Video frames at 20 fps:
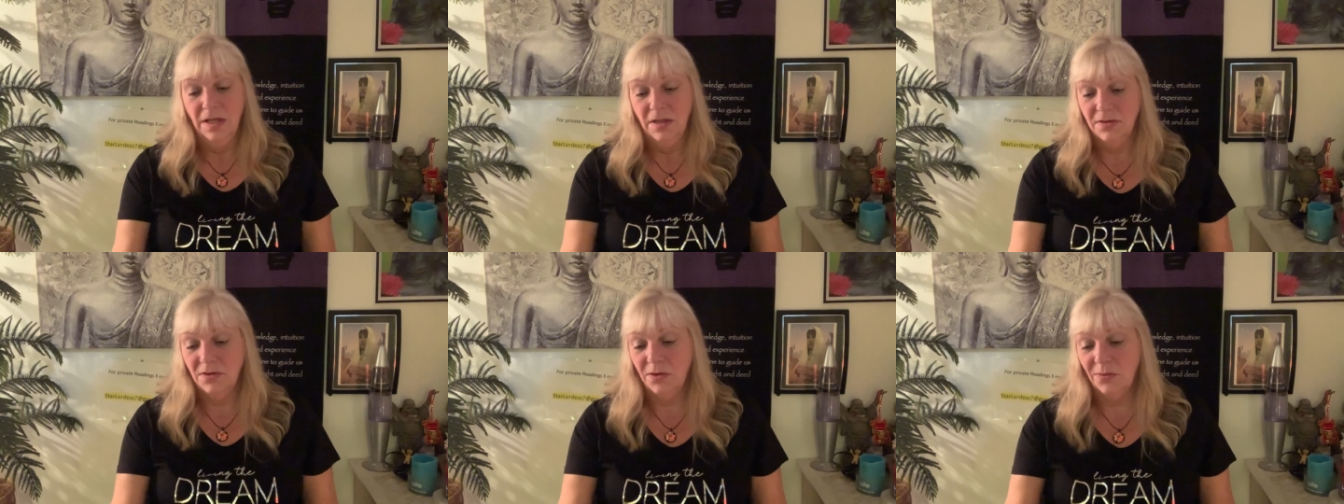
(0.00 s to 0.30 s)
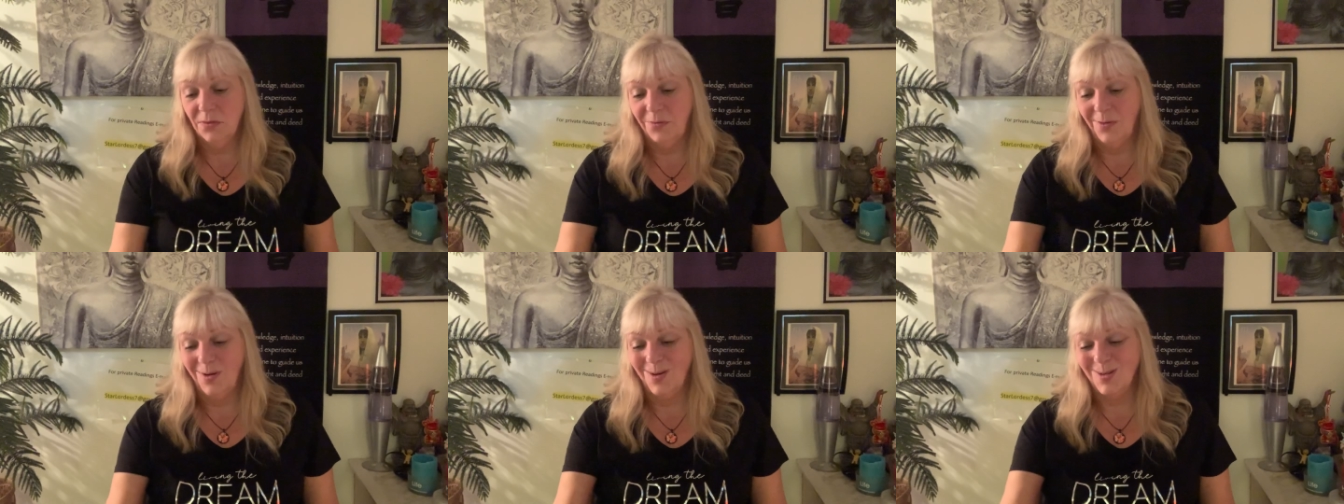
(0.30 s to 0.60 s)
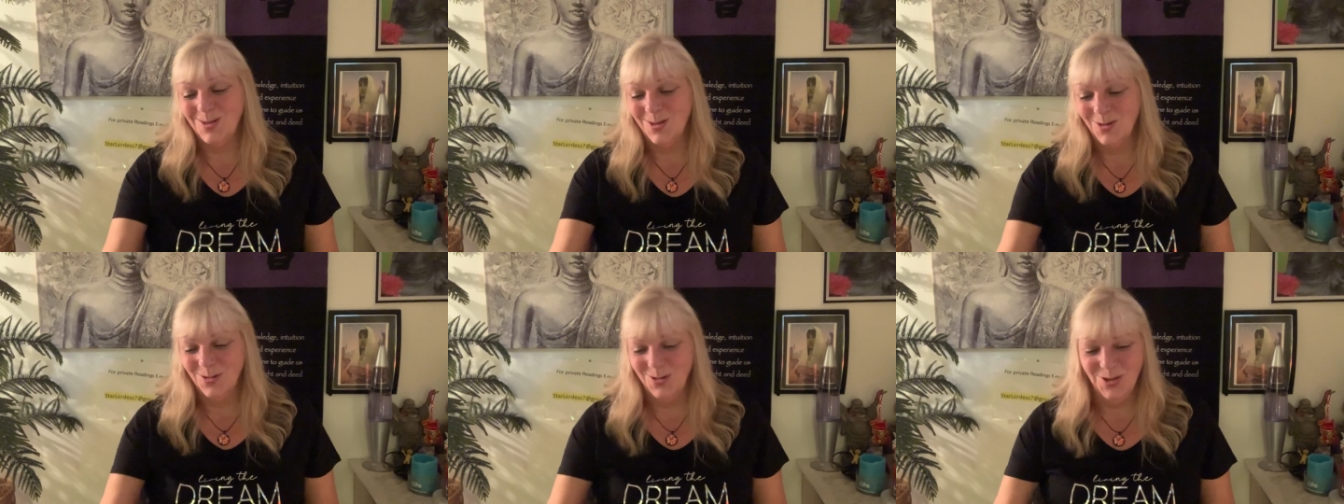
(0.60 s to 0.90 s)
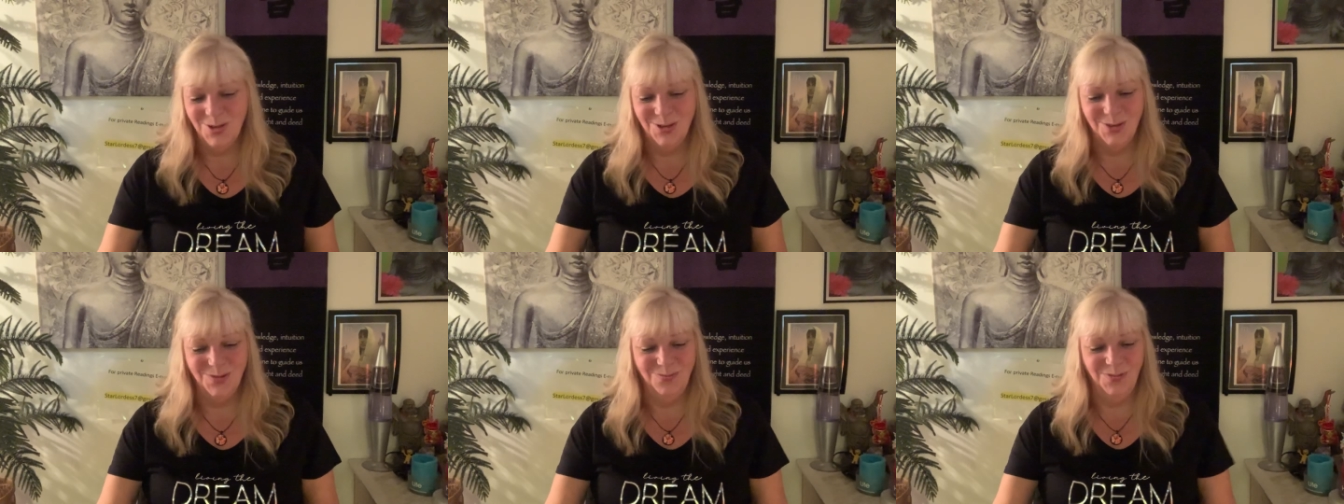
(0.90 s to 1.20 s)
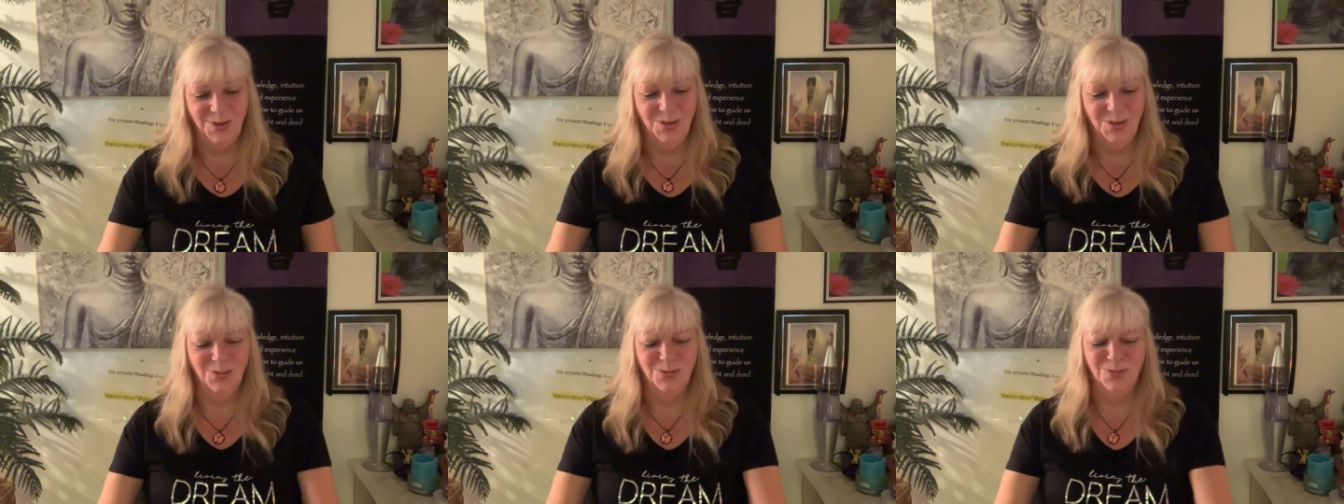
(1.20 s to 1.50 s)
So far, so good.
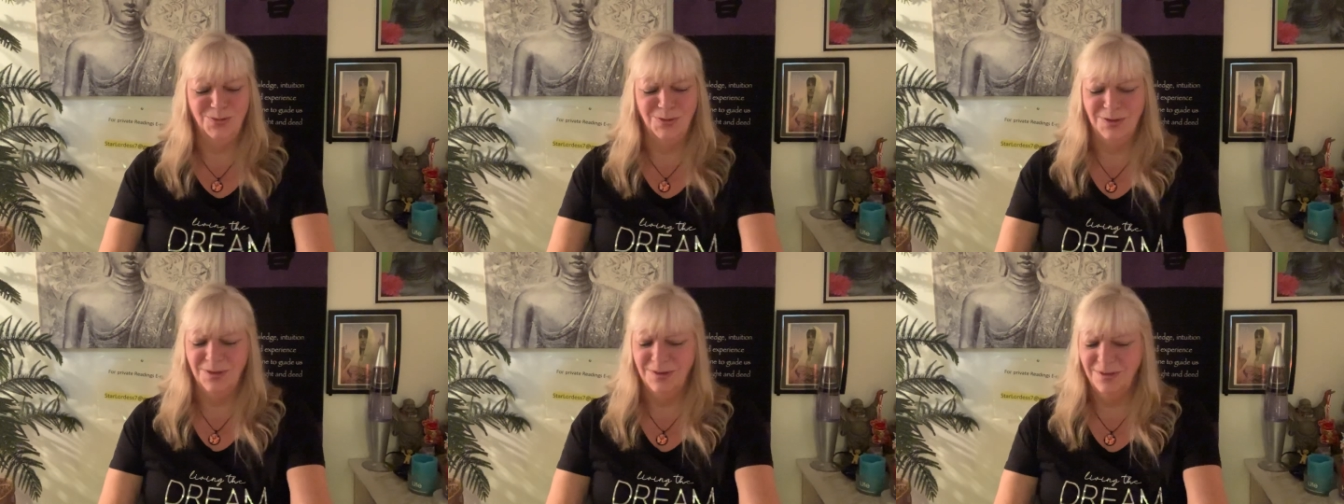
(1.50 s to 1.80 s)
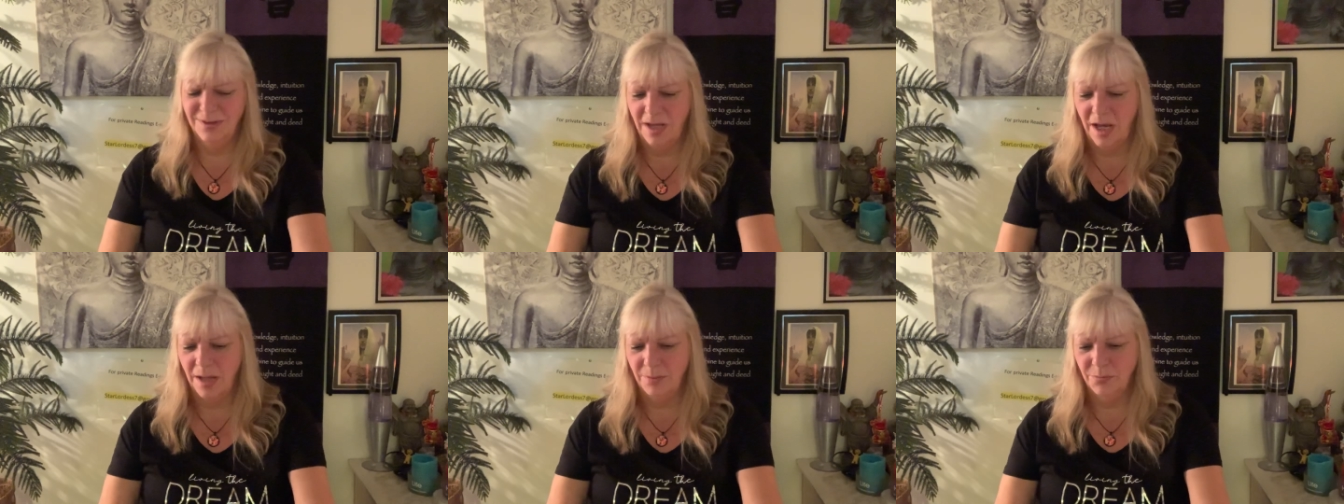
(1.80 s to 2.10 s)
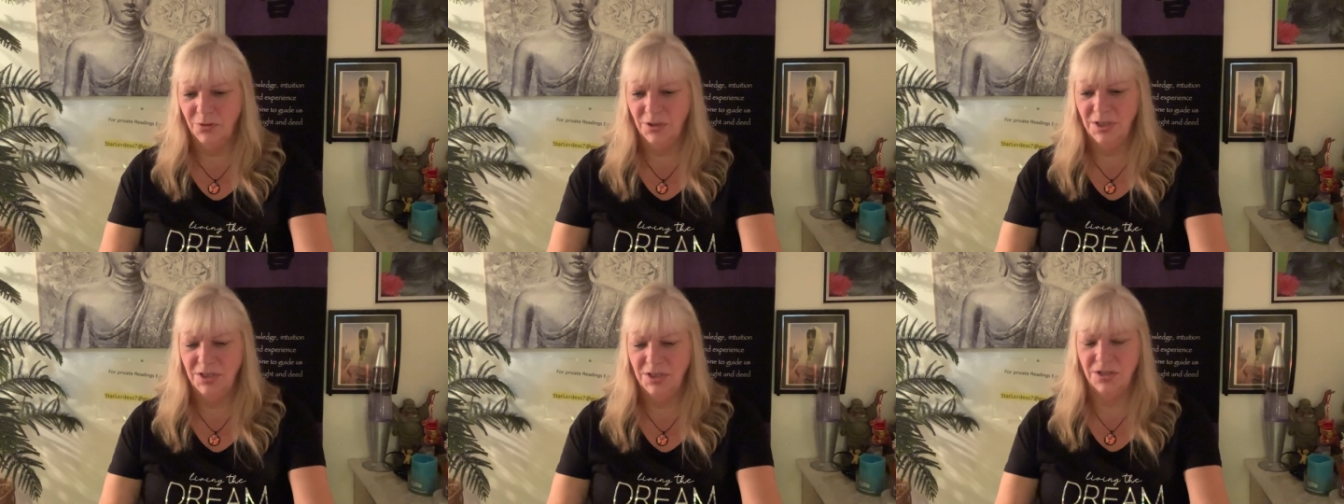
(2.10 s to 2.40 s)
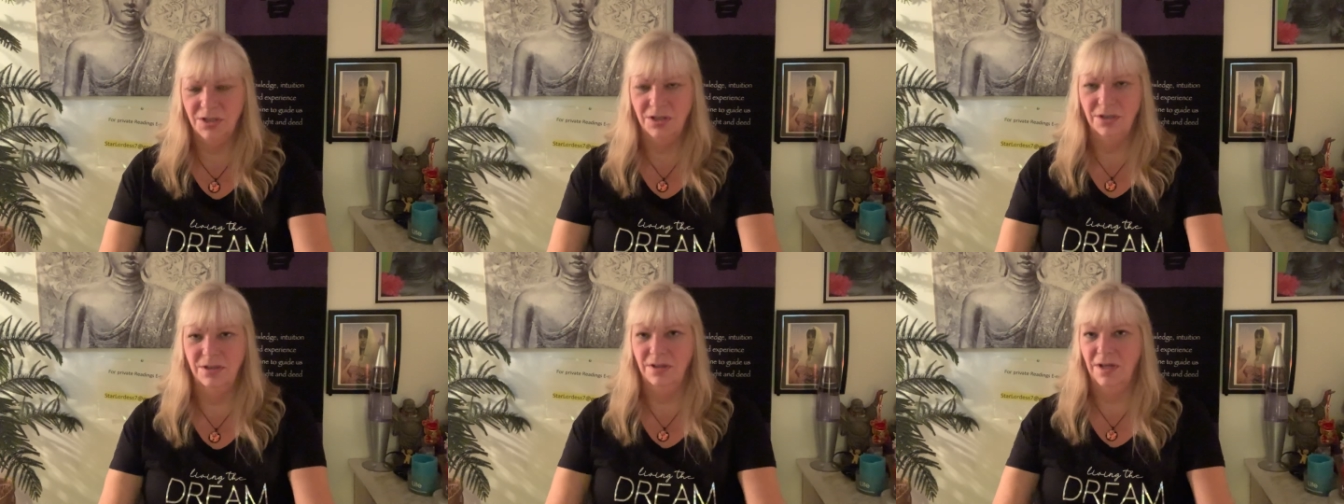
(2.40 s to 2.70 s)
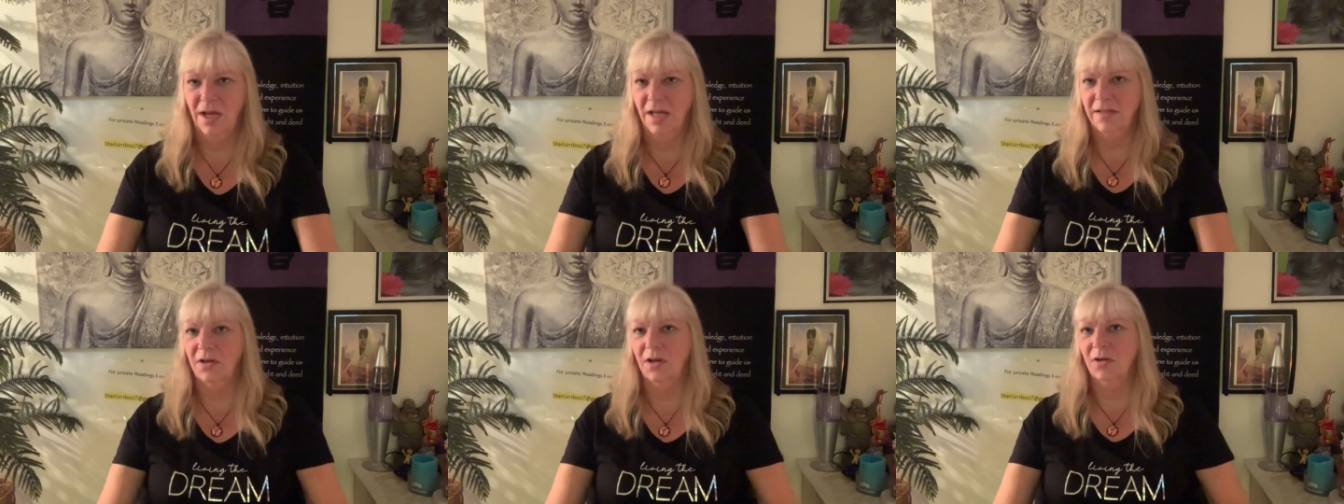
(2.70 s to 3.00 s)
You, I'm pretty sure you
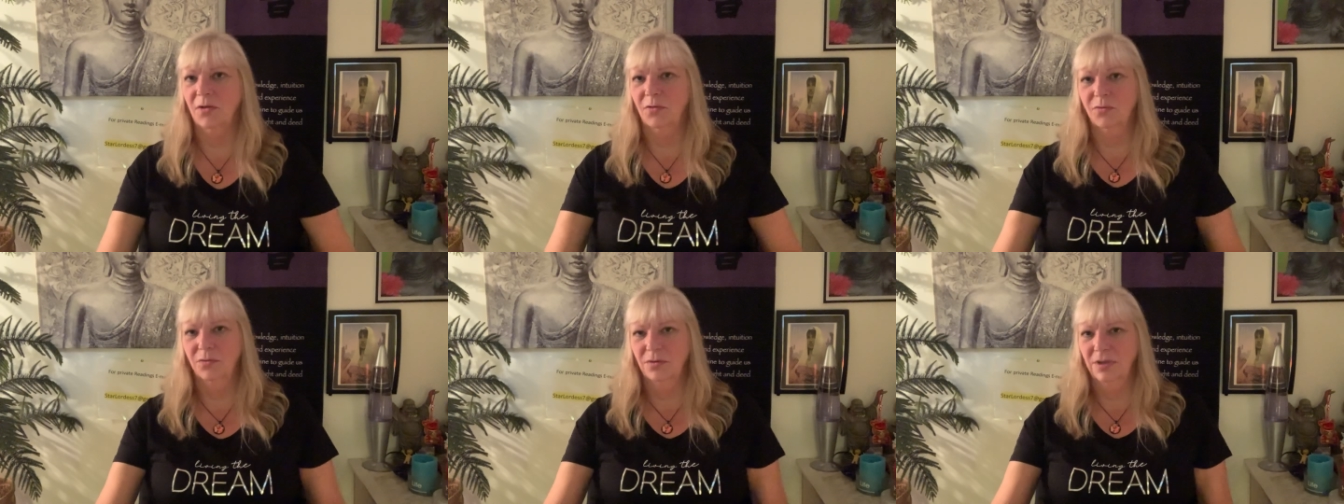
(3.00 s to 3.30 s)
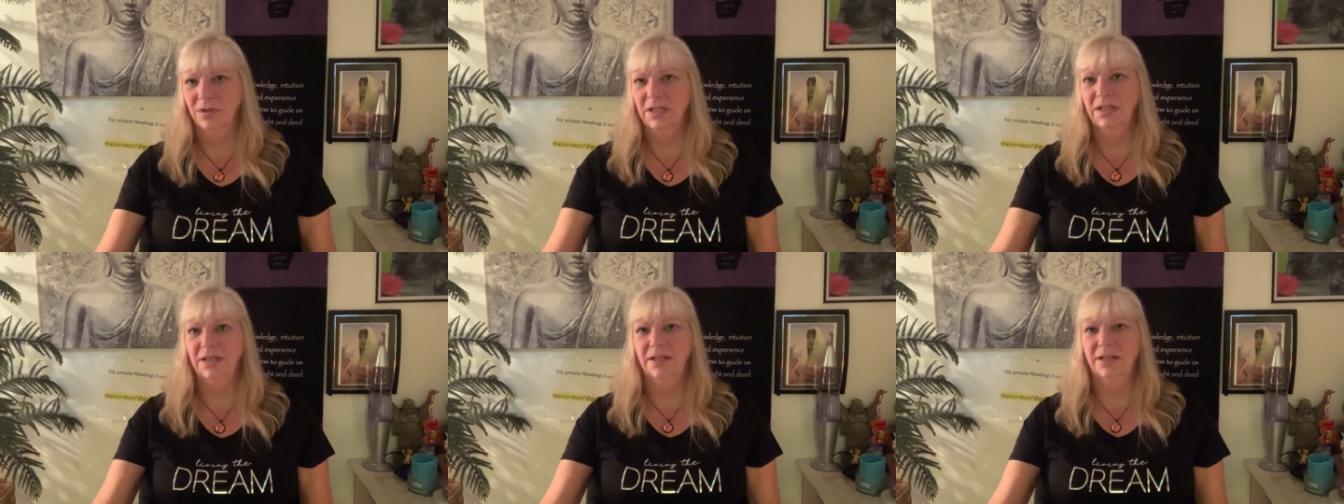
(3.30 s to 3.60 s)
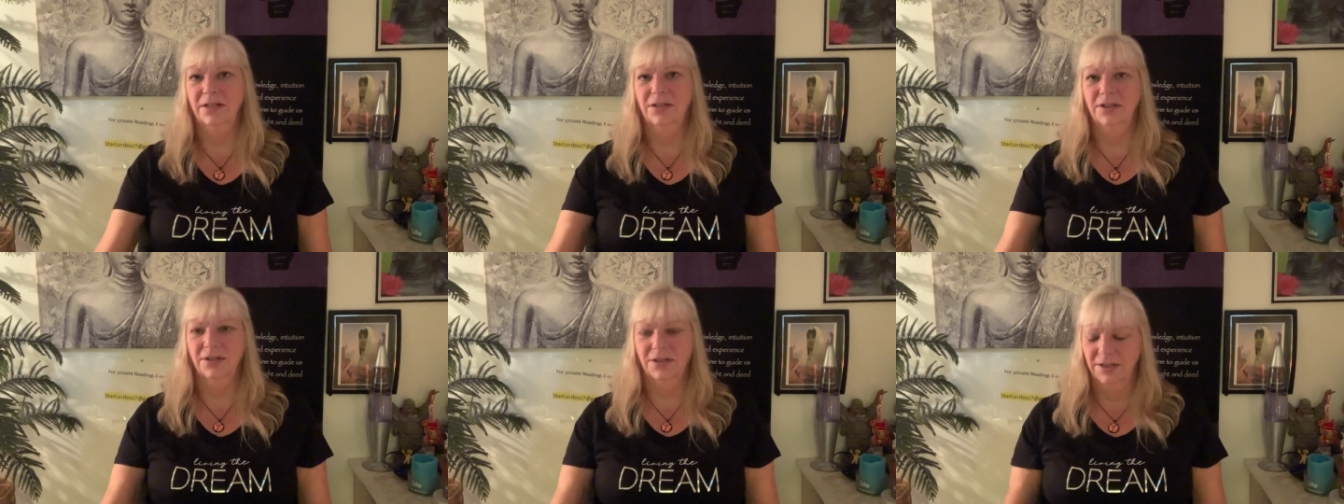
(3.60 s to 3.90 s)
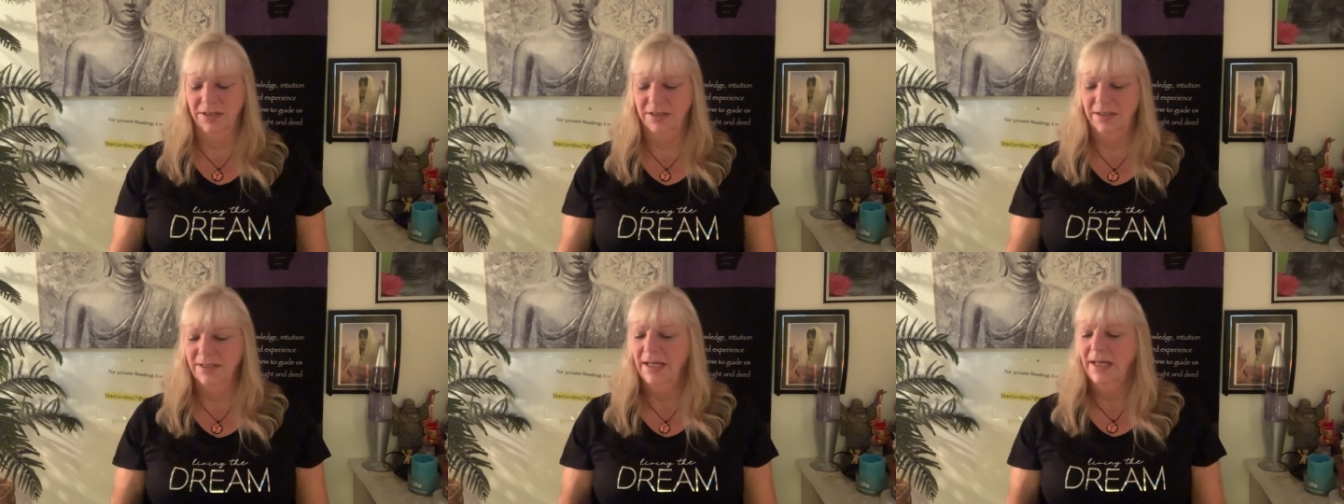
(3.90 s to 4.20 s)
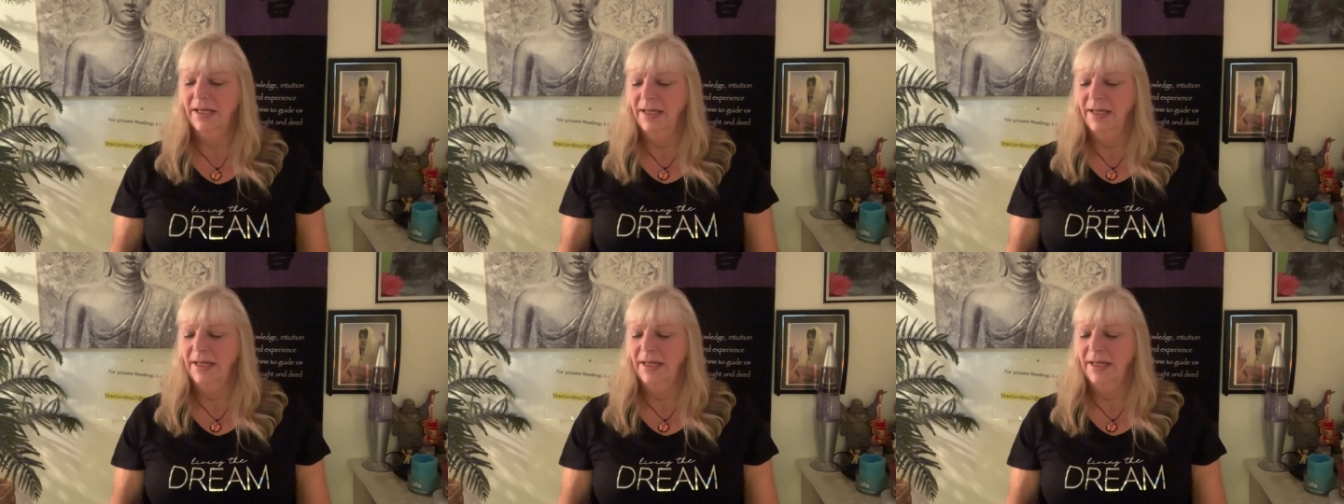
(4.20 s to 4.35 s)
guys got a really good